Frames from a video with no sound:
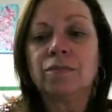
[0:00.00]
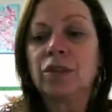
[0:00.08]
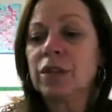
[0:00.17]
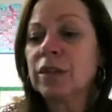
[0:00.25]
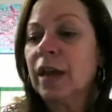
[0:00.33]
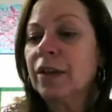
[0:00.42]

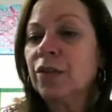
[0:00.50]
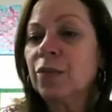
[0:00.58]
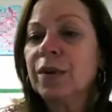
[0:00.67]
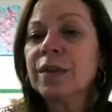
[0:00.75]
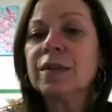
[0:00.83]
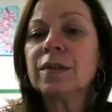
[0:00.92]
Just like the
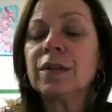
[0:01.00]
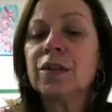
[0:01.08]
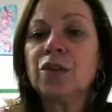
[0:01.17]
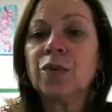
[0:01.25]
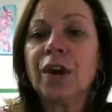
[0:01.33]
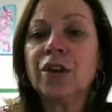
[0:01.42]
recent
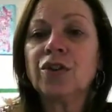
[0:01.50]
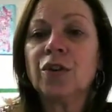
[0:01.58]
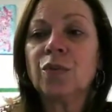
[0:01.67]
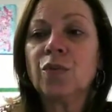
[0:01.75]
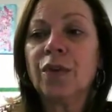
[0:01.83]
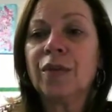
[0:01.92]

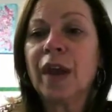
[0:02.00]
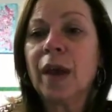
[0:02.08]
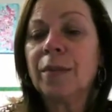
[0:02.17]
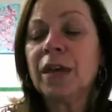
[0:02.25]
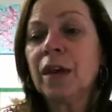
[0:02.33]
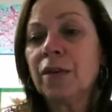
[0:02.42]
situation with
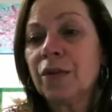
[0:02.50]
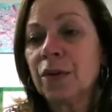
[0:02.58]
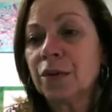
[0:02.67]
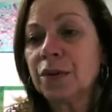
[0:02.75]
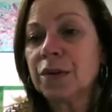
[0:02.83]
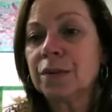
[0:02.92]
Gabby
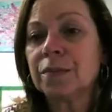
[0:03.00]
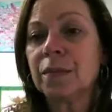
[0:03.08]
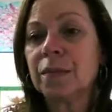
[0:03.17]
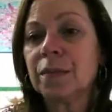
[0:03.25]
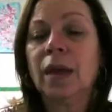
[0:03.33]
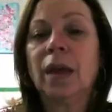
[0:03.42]
Giffords
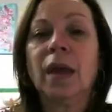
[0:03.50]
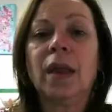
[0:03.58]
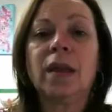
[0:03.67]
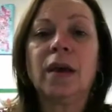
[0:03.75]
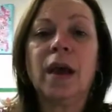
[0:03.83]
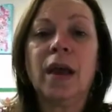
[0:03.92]

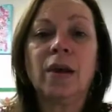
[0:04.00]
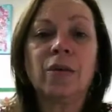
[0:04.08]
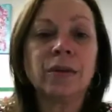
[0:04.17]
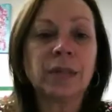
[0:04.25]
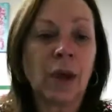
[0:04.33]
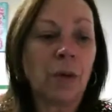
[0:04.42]
in
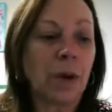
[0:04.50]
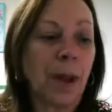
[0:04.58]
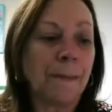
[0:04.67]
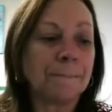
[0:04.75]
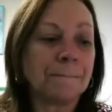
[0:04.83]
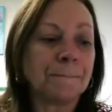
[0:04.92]

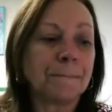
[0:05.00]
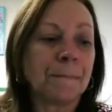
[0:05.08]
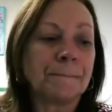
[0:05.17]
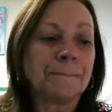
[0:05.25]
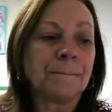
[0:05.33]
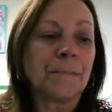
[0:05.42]
Arizona.
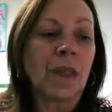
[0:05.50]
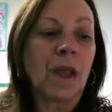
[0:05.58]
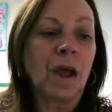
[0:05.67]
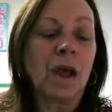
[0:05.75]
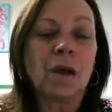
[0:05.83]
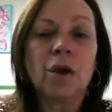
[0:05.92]

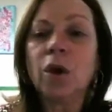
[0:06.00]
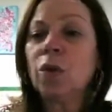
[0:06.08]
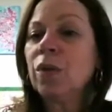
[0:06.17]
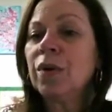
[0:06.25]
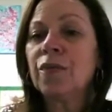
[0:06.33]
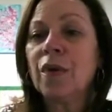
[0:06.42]
Who
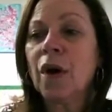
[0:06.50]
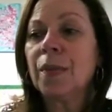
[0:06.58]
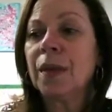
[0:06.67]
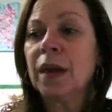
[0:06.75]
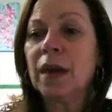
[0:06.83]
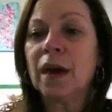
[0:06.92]
would have
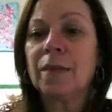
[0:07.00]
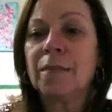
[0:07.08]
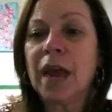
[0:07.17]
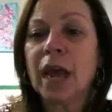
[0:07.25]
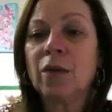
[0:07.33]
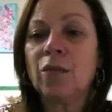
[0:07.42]
thought that a young
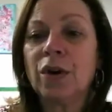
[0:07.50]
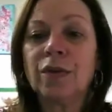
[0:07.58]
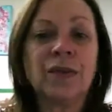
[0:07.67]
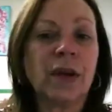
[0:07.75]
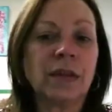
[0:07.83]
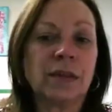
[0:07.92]
man would
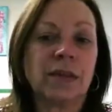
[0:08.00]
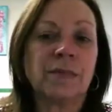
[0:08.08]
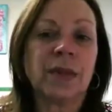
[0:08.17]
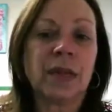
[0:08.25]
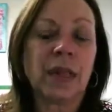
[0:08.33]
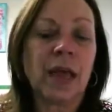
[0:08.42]
have done
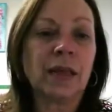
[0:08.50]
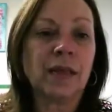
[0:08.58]
something like